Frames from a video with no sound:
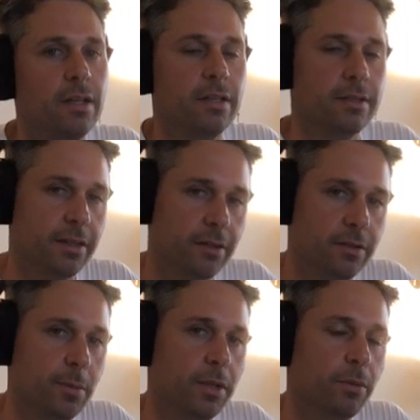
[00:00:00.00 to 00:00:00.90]
single
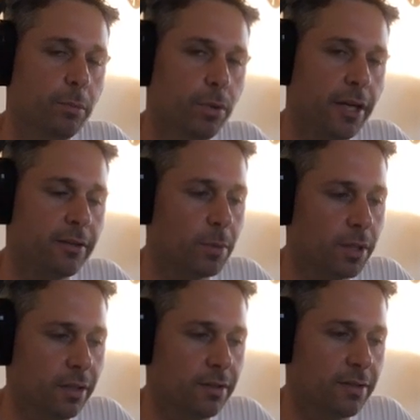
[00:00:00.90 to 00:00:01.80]
speed with brakes
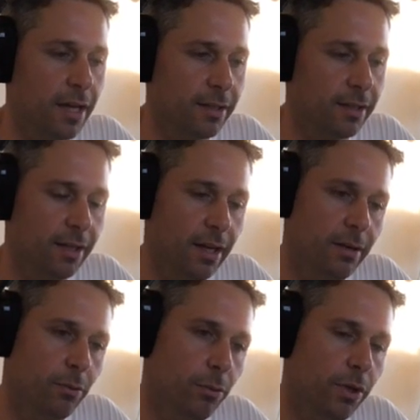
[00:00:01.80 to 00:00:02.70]
because I can get
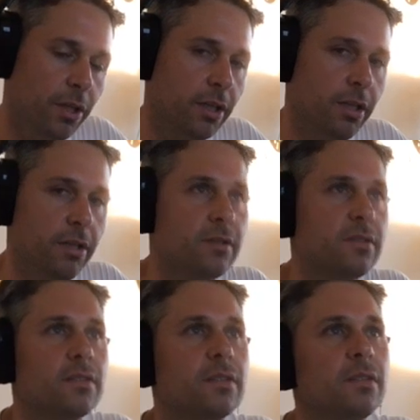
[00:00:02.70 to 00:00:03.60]
really close,
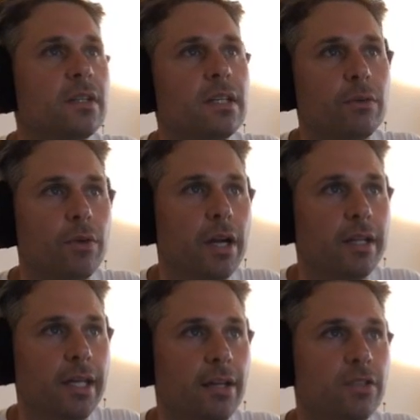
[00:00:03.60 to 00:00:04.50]
right in
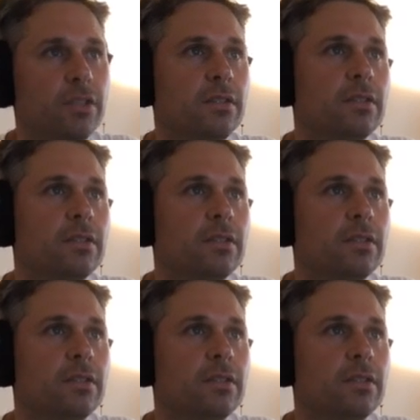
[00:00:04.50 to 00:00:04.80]
the action.